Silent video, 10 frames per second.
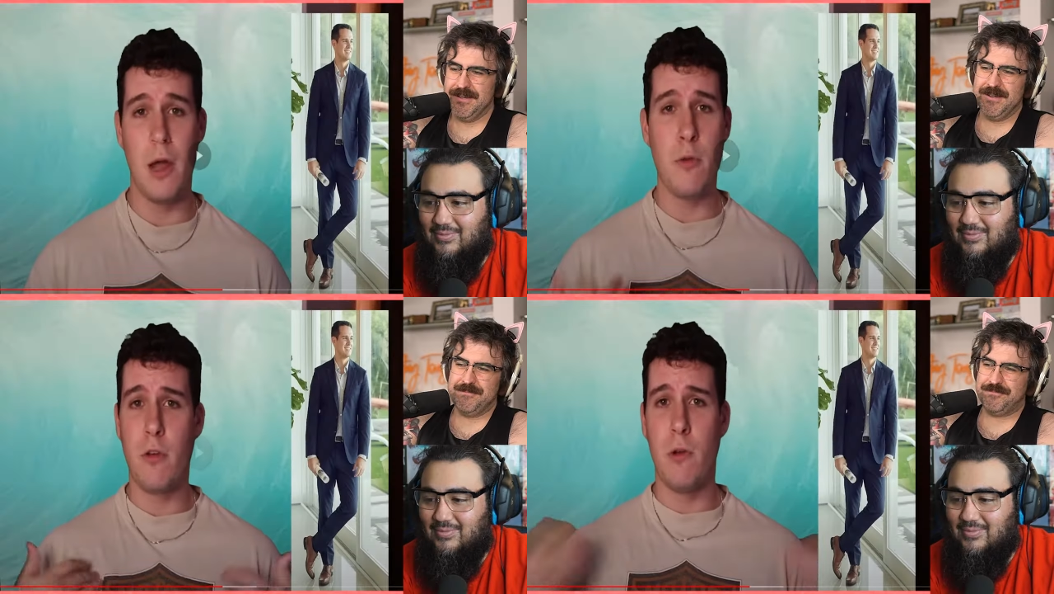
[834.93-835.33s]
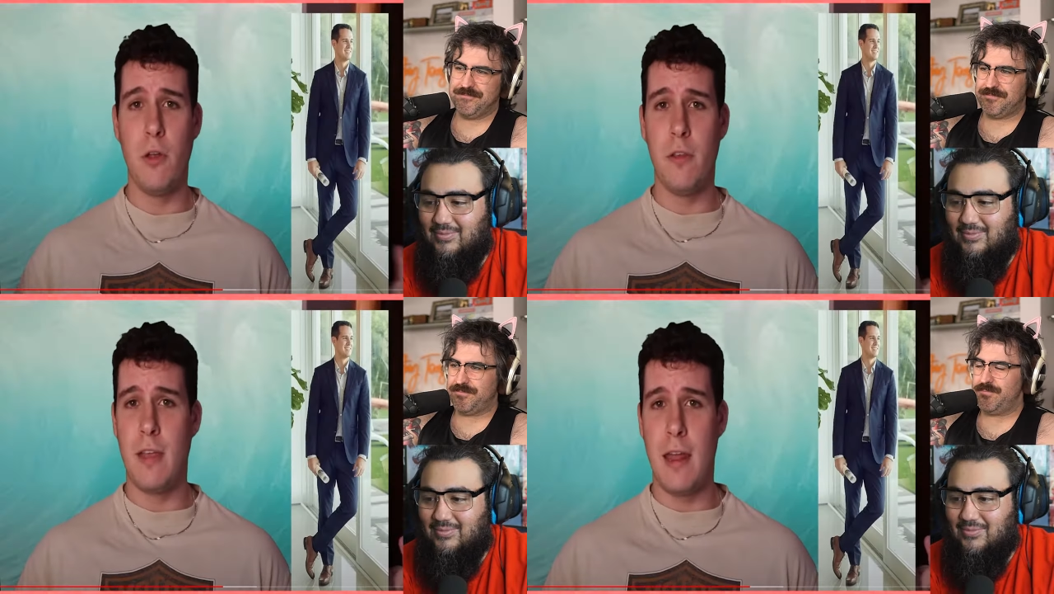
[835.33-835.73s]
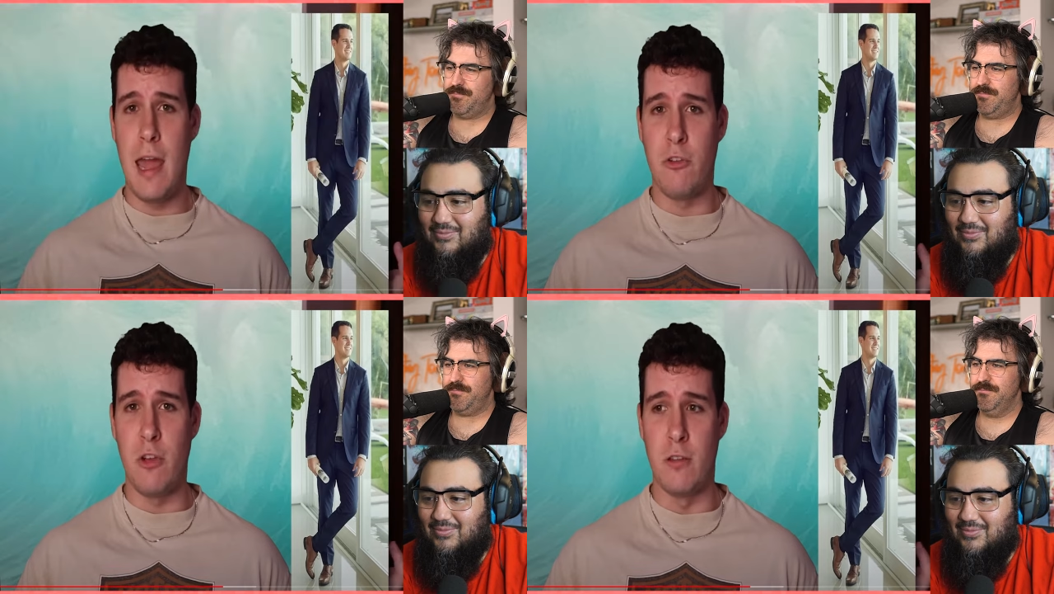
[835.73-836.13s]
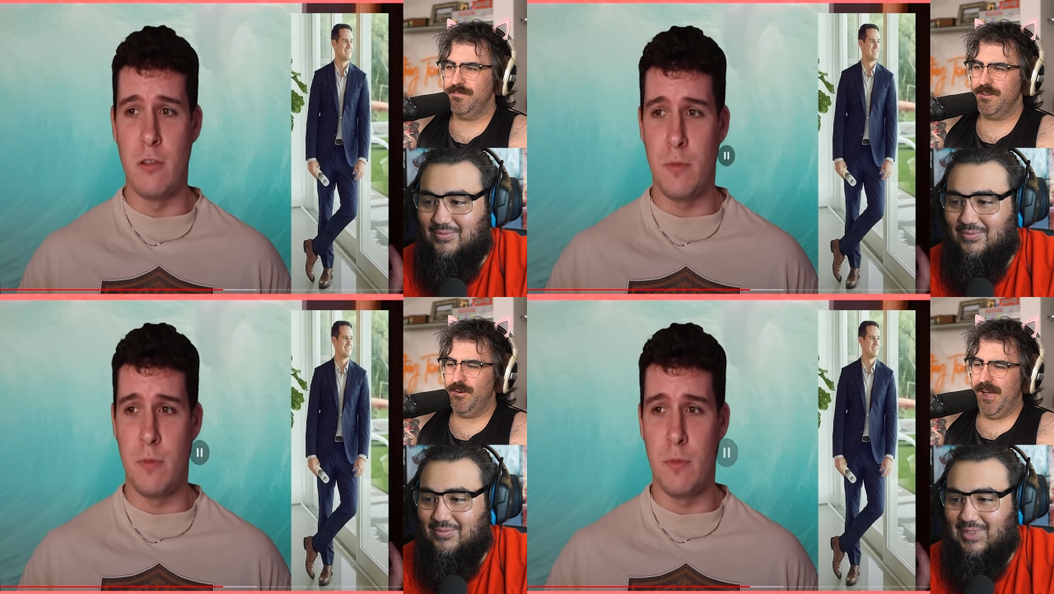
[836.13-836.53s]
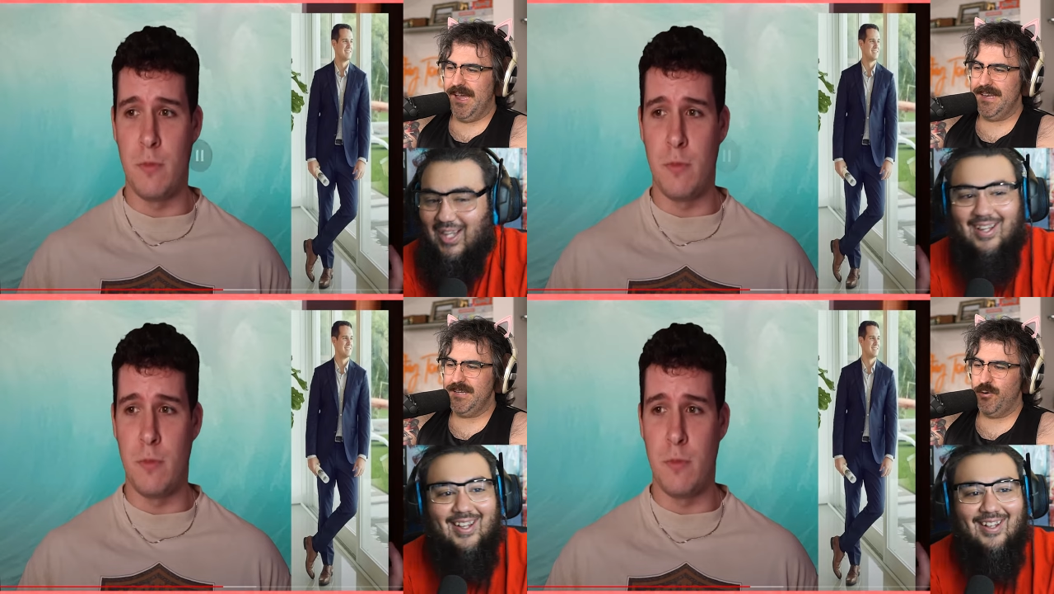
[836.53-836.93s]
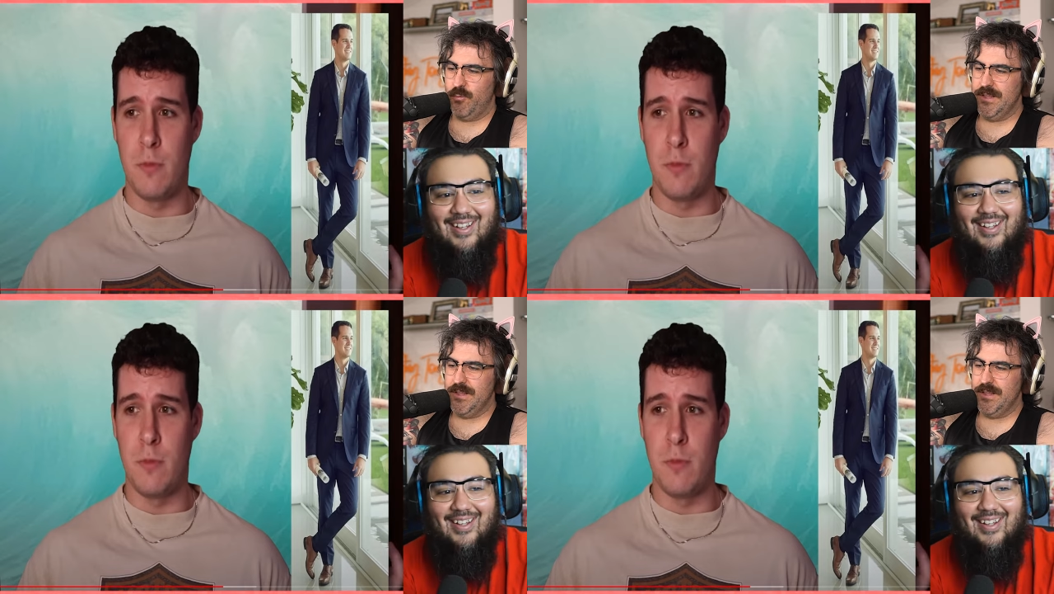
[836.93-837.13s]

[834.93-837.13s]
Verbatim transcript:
Speaker 1: But I was a real estate agent.
Speaker 2: What? You're a